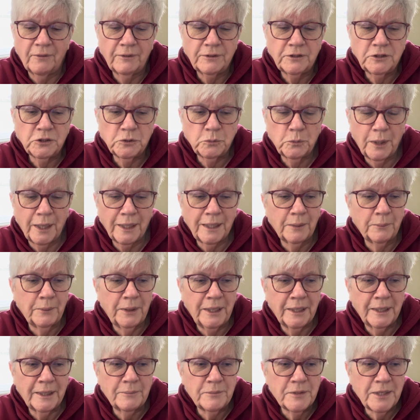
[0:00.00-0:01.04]
I just, when I get my
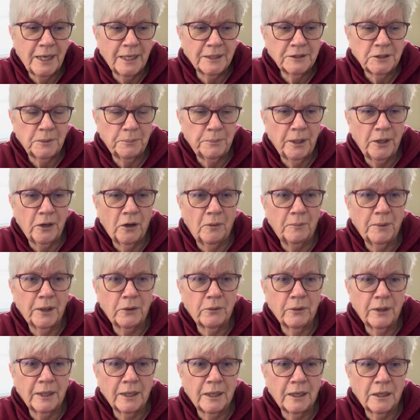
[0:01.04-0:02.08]
income tax, I'll pay all my
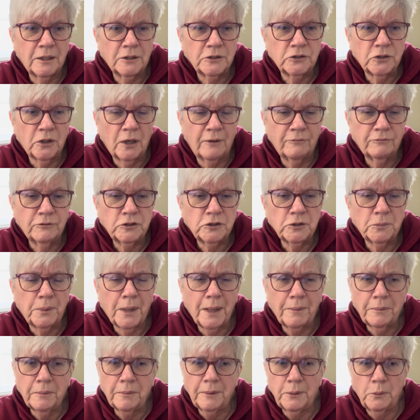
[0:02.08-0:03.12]
credit cards off, which will
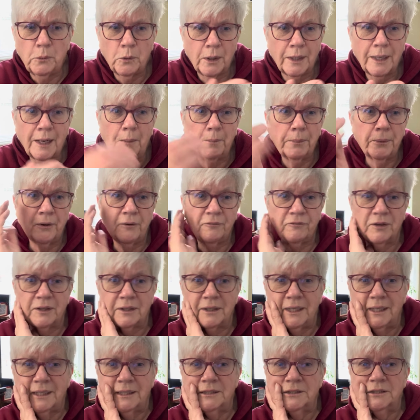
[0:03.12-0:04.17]
probably work out
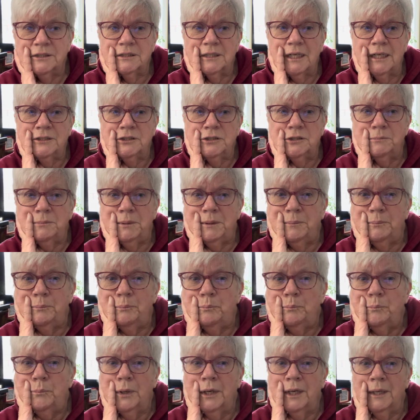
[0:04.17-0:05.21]
perfectly because I should be
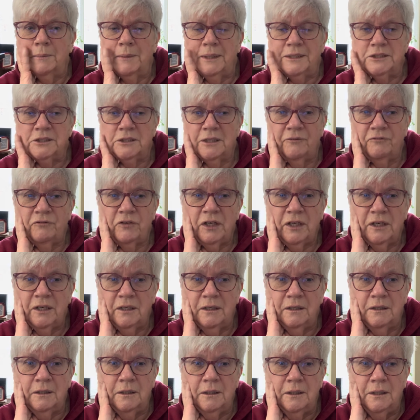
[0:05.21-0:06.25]
bringing my stuff in
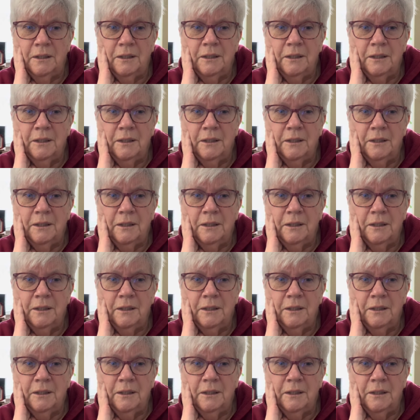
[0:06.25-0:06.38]
and